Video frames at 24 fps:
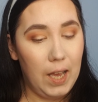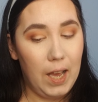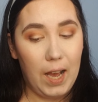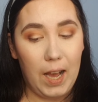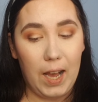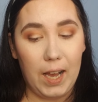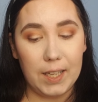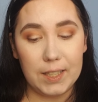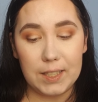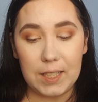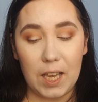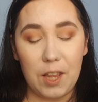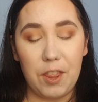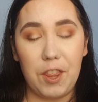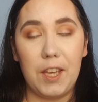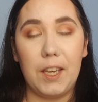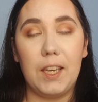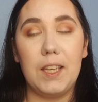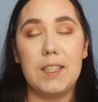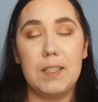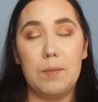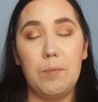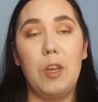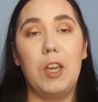and I
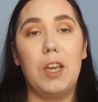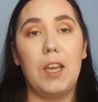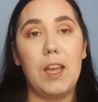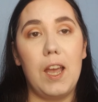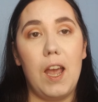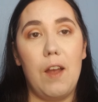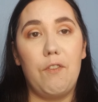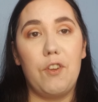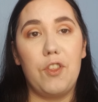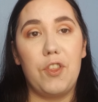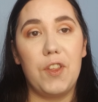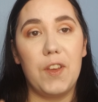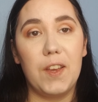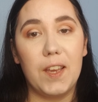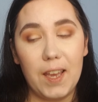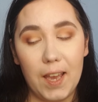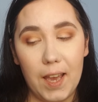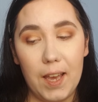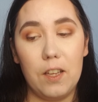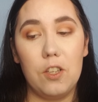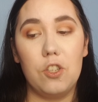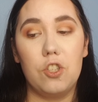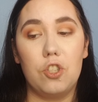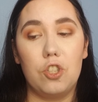think it's making everything
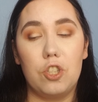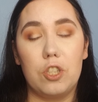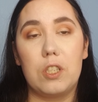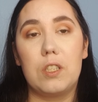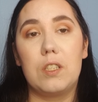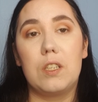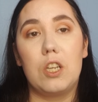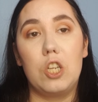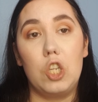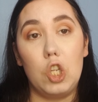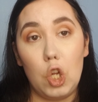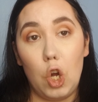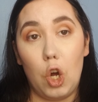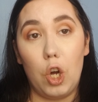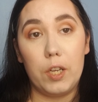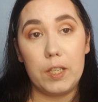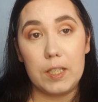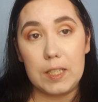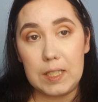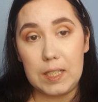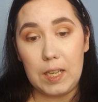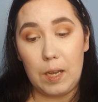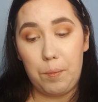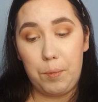else just
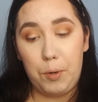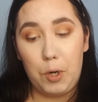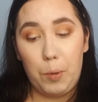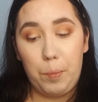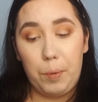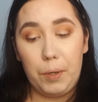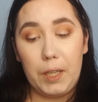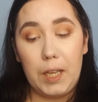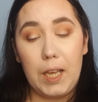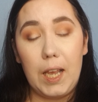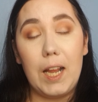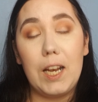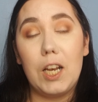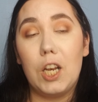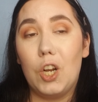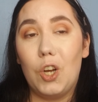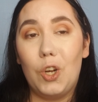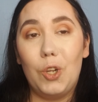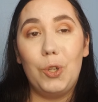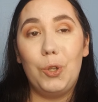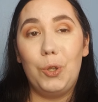not sit properly and not